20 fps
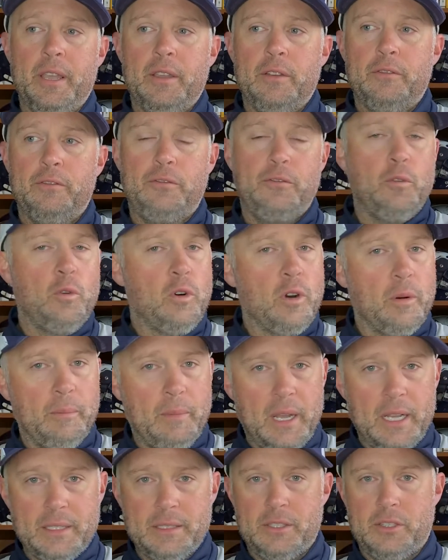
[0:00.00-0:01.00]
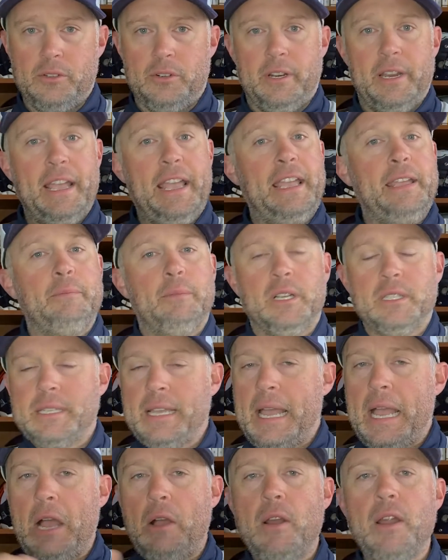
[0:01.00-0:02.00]
4 months or 8 months,
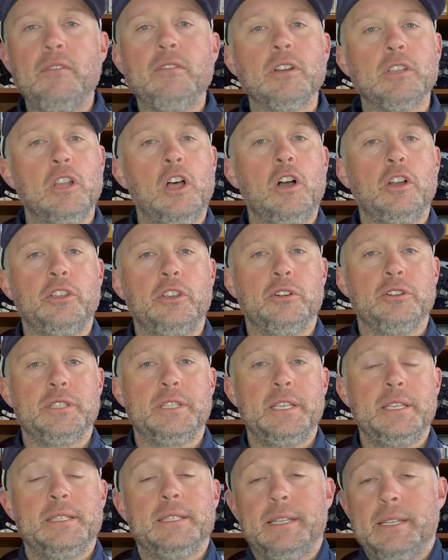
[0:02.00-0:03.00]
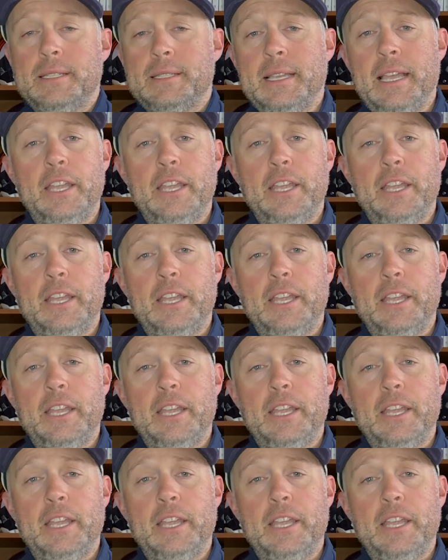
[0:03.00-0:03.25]
however long your season is.